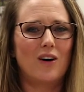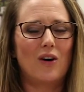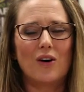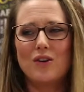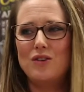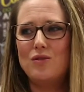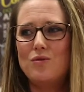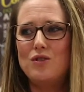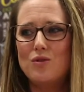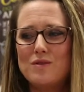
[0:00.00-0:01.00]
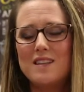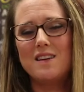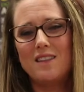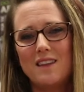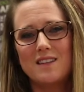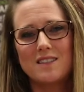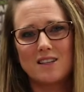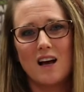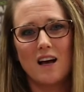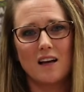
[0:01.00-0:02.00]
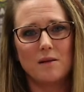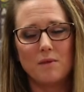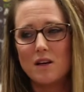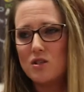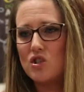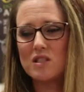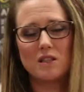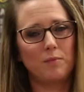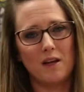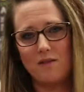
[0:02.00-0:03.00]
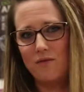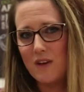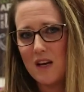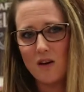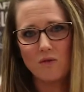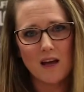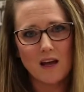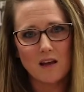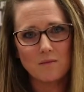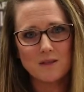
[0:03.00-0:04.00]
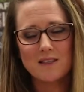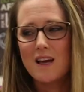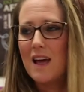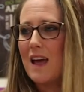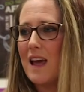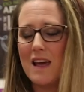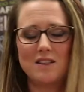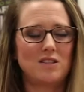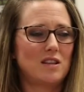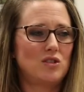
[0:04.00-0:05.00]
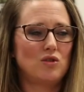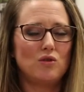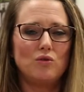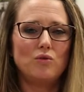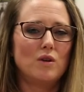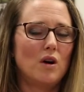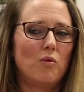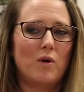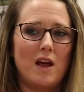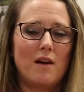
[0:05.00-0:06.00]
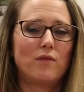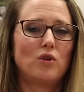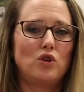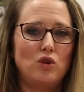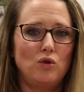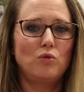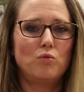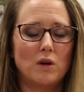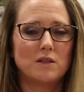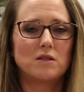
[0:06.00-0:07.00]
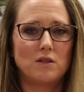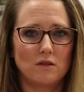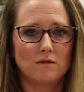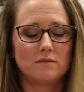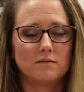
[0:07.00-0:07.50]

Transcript: Are you using this time just to play video games and to do whatever you want to do?